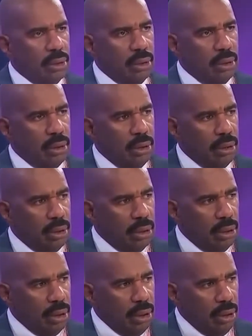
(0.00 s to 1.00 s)
Depay.
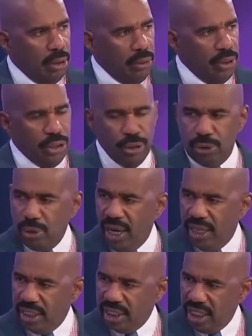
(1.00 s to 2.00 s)
On June
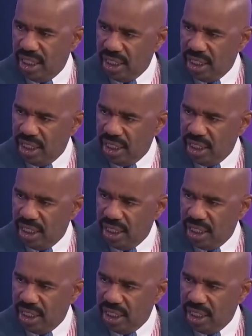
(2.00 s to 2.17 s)
26,